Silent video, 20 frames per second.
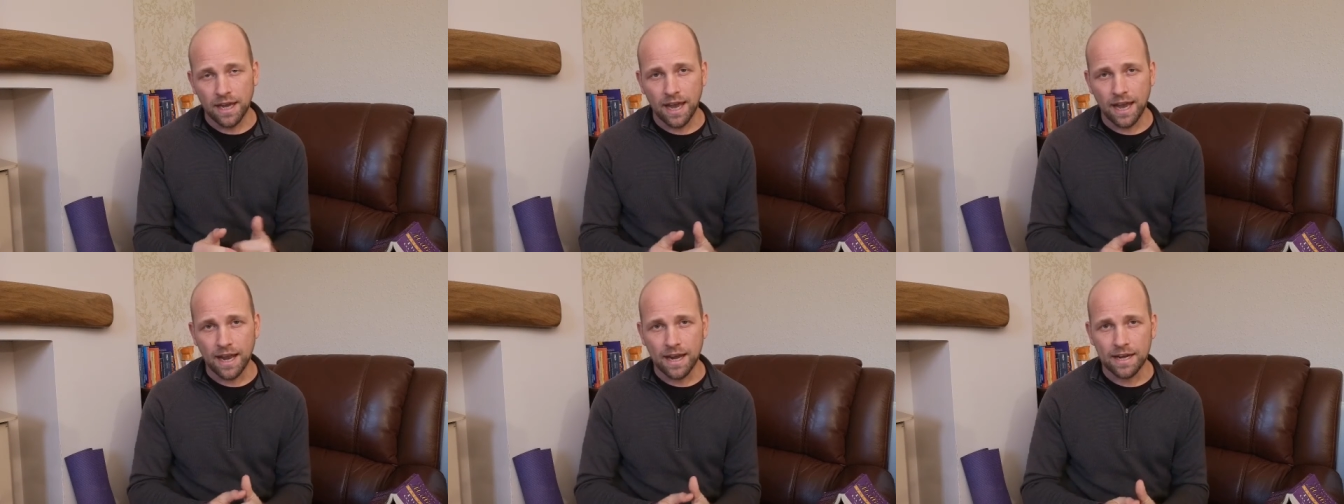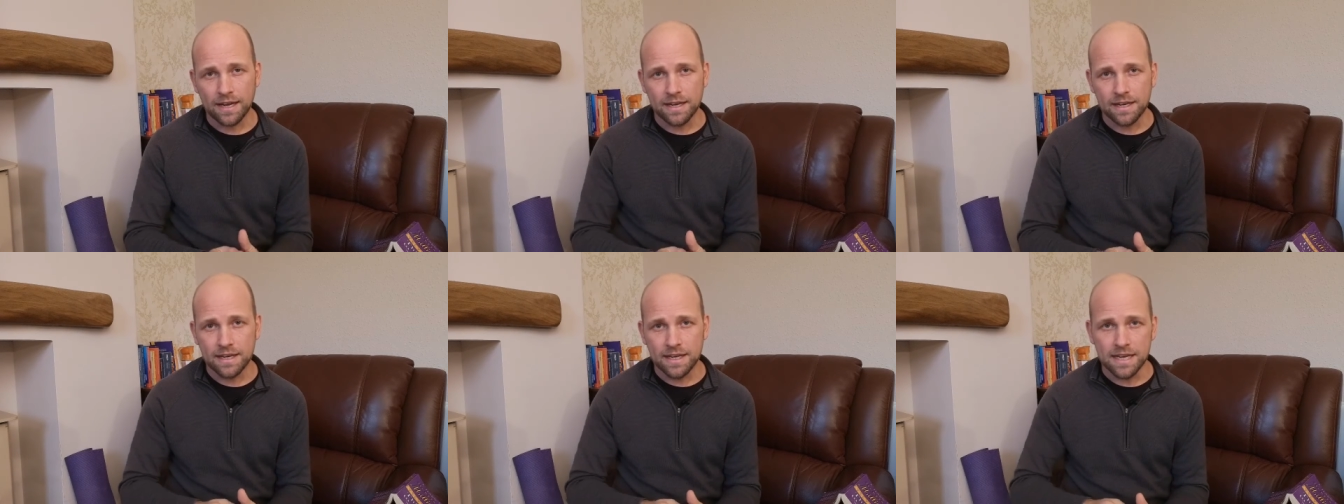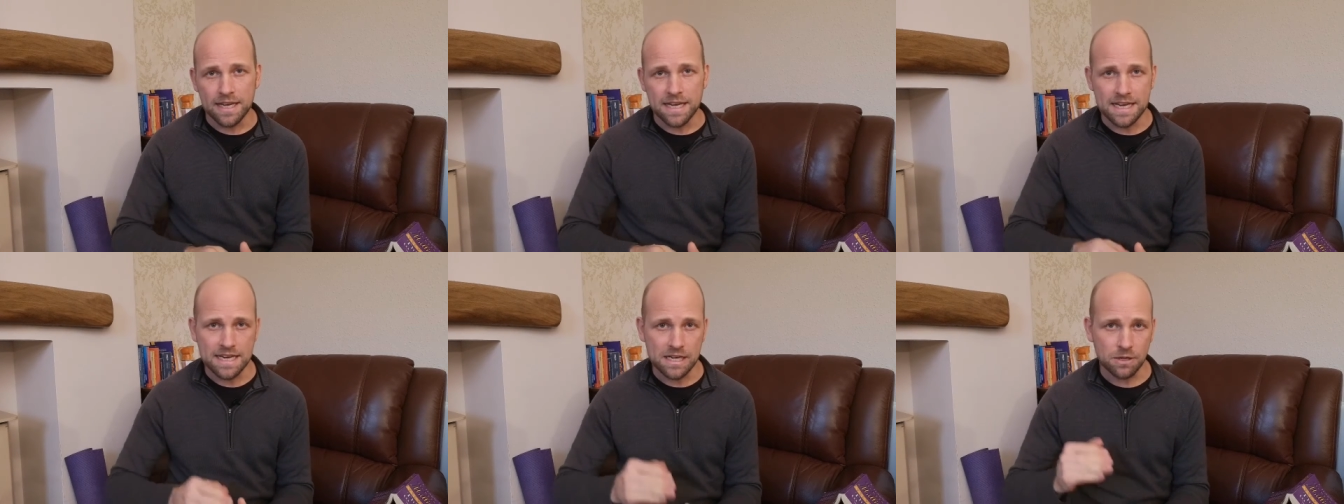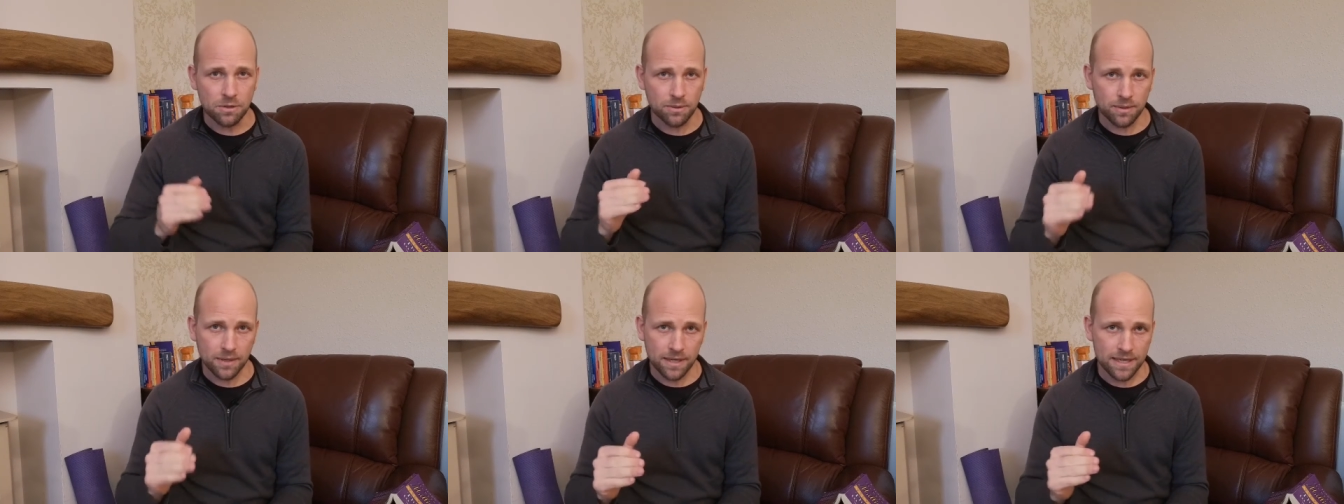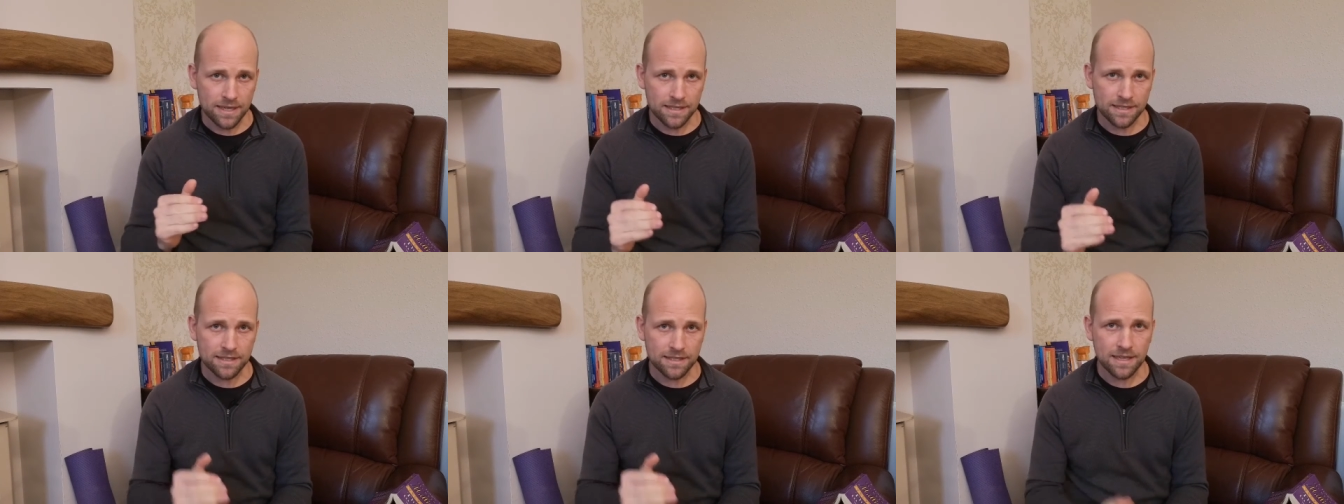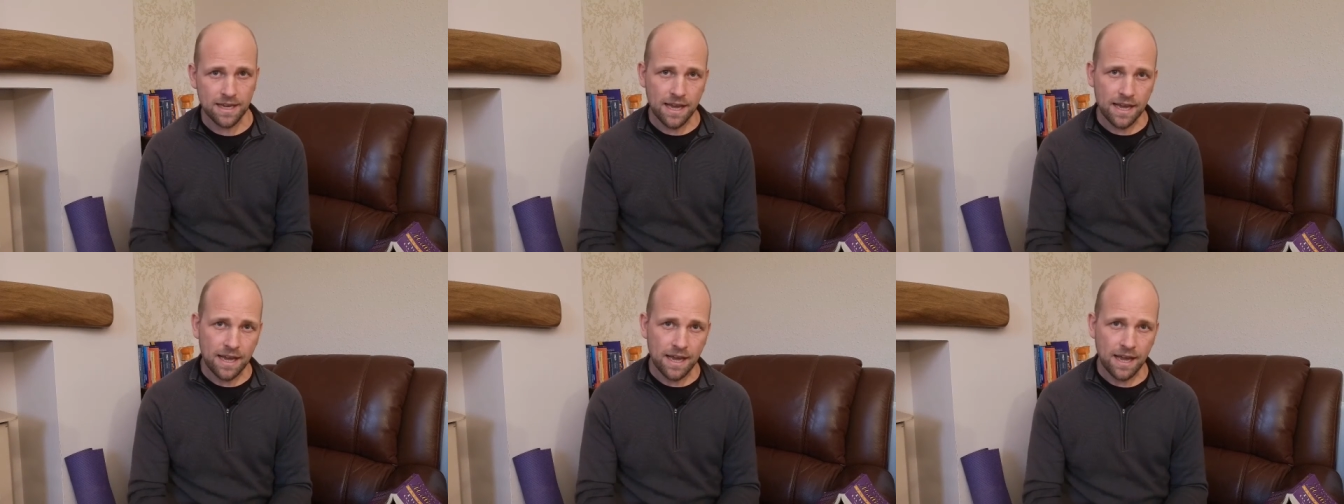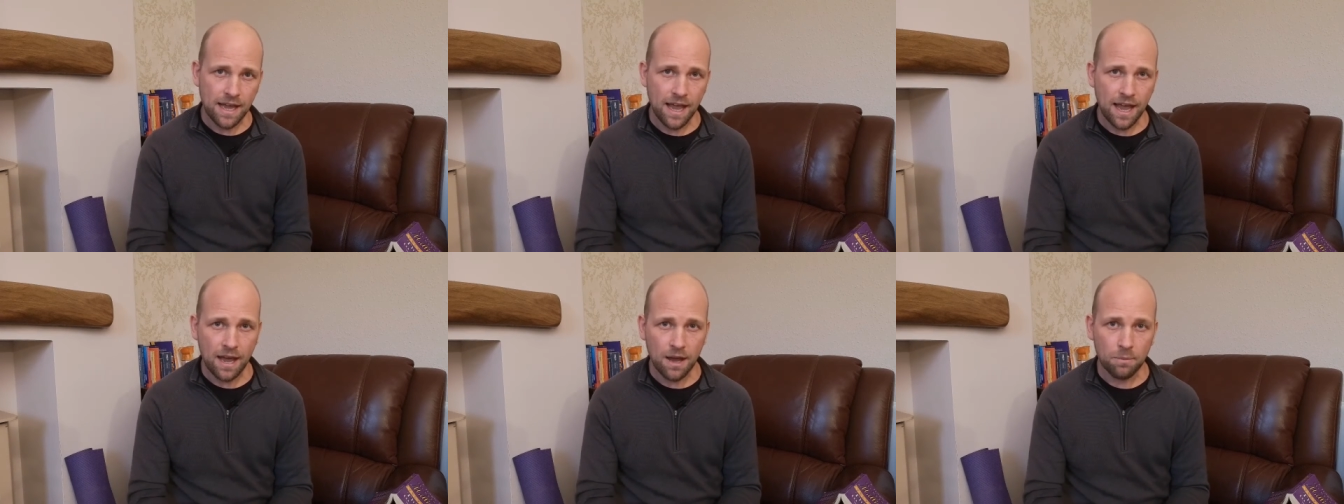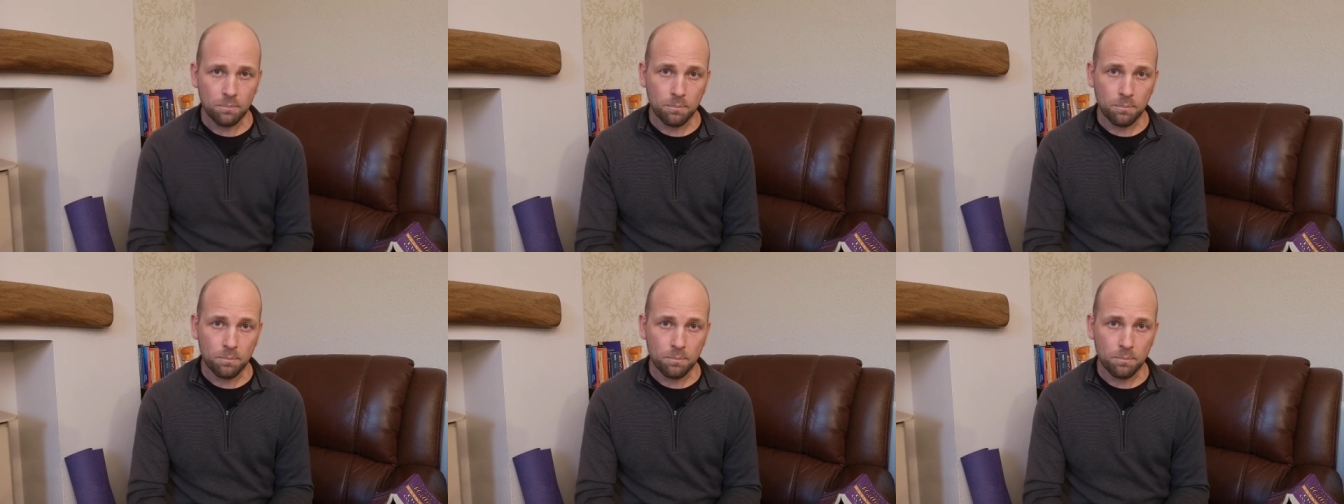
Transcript: and increase our